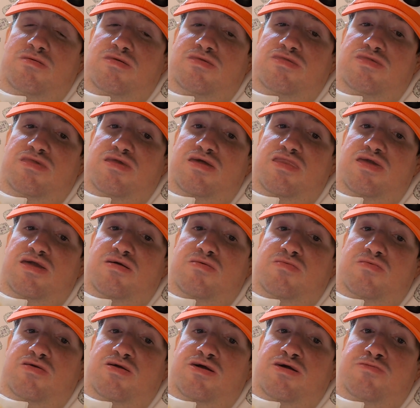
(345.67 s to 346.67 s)
It's not how
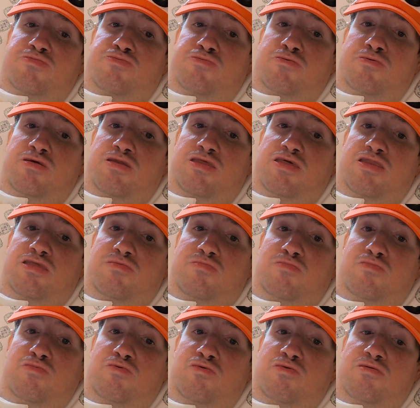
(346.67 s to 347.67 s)
I operate
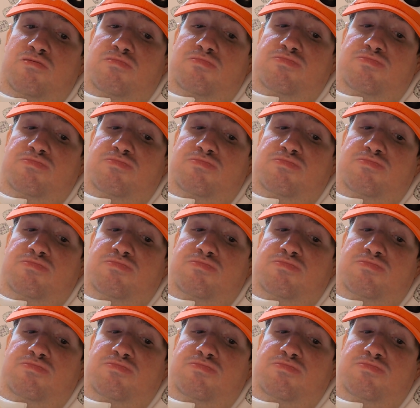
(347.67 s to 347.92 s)
anymore.